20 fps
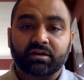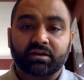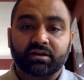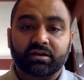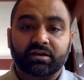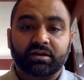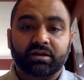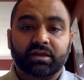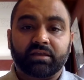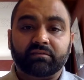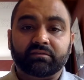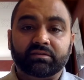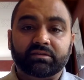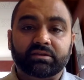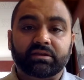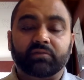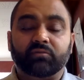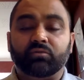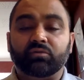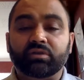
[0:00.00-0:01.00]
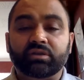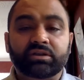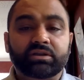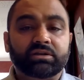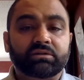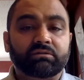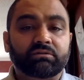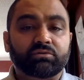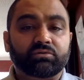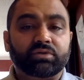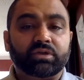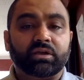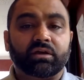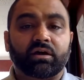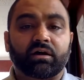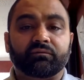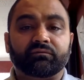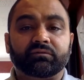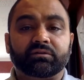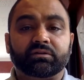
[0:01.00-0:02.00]
and they're only
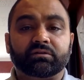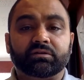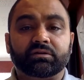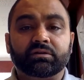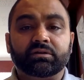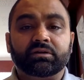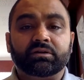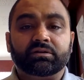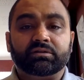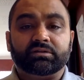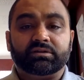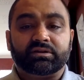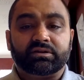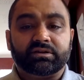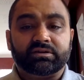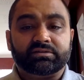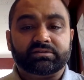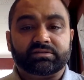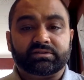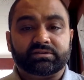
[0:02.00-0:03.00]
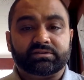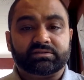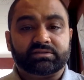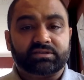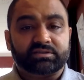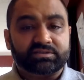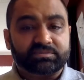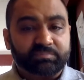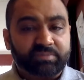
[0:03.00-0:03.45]
looking after the cases,